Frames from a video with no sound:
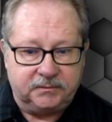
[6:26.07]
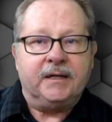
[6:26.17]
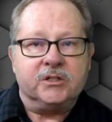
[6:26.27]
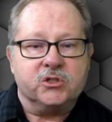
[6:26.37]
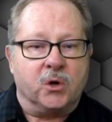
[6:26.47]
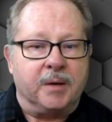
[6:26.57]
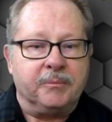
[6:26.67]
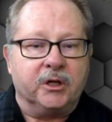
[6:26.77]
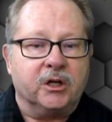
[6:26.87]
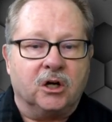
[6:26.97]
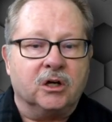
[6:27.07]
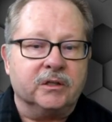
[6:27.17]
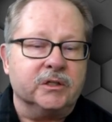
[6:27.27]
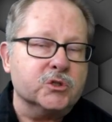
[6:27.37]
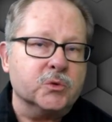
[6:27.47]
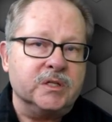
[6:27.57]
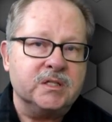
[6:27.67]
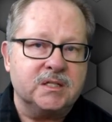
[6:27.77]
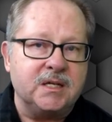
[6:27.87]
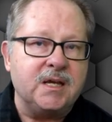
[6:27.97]
And so I'm going to call this one
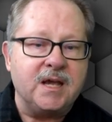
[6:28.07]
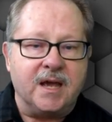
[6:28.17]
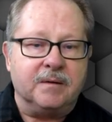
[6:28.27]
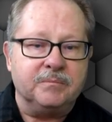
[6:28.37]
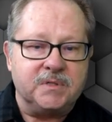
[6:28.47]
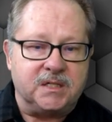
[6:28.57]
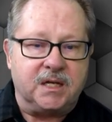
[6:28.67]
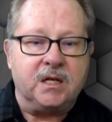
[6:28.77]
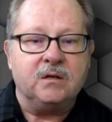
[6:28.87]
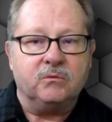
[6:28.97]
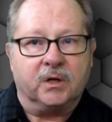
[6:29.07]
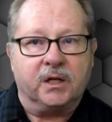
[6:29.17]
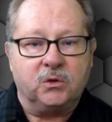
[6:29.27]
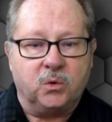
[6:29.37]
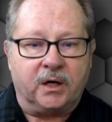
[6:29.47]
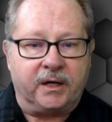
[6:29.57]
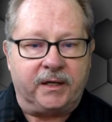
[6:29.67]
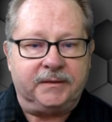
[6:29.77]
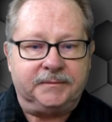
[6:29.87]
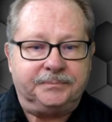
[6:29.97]
C M D run
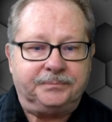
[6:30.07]
query.